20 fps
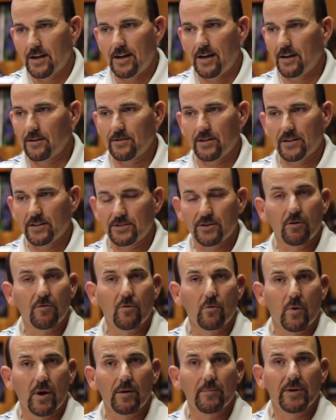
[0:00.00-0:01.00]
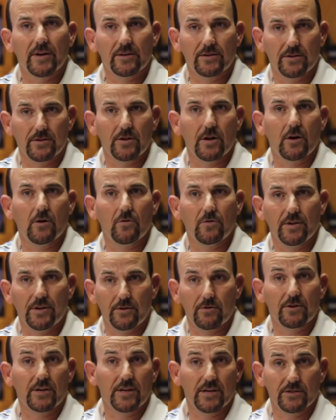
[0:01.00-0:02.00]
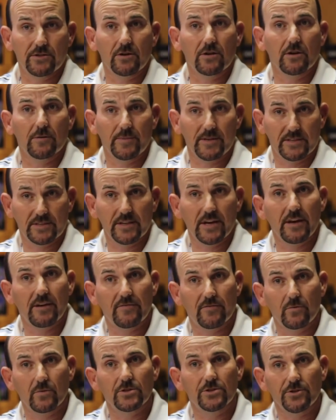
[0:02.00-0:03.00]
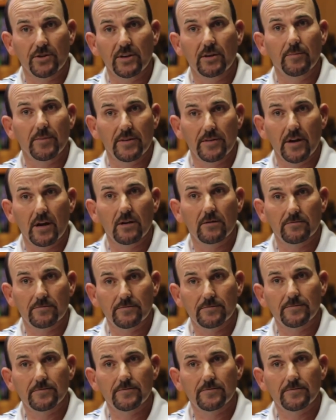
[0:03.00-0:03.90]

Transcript: it's overwhelming to know that your kids are going to be safe once you get them in there.